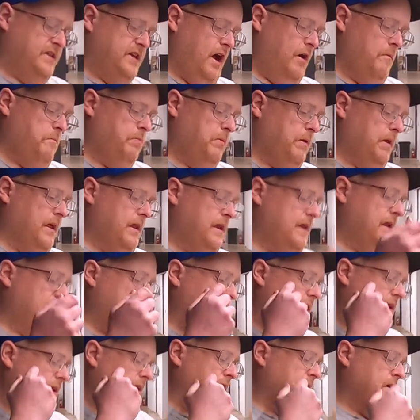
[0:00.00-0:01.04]
Dublin
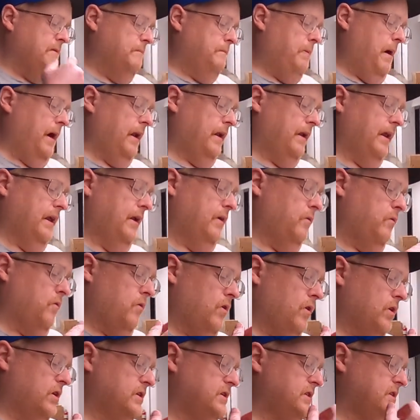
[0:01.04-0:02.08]
Bottling
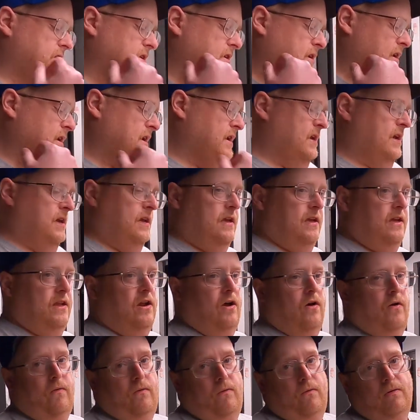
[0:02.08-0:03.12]
Works. You
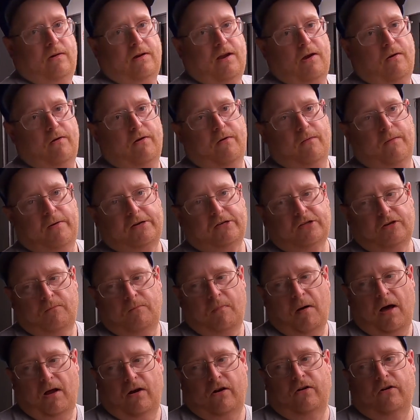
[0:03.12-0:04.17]
know, they're the original
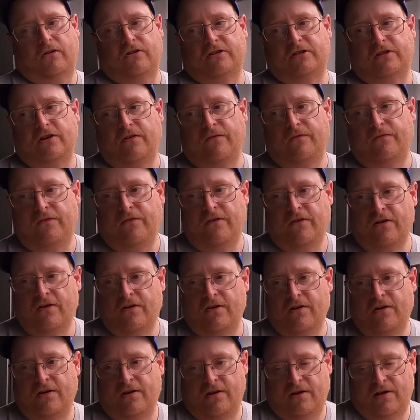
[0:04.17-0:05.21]
bottlers of
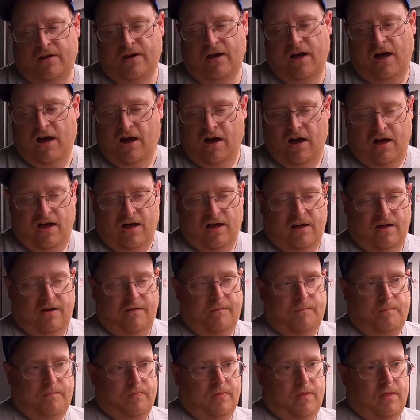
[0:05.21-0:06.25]
uh,
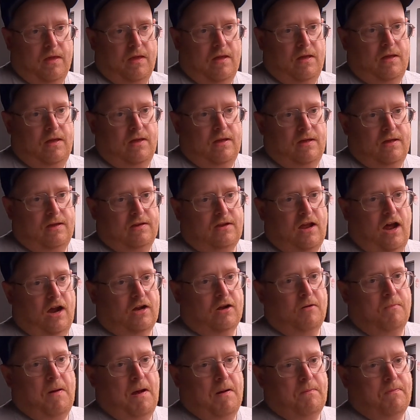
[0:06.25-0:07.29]

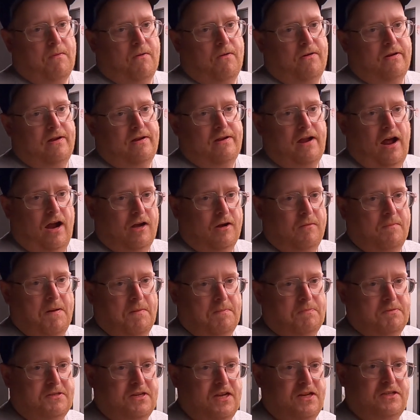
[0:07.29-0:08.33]
Dr. Pepper, and Dr.
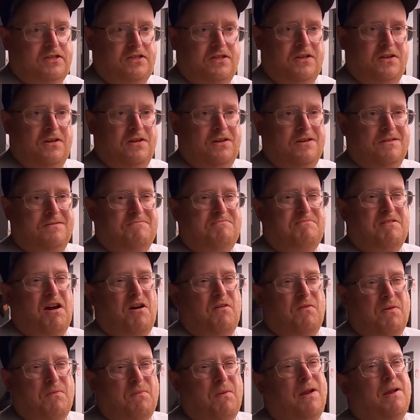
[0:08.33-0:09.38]
Pepper says,
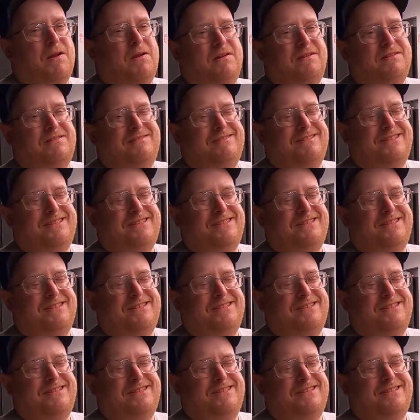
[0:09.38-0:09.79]
"Now we want to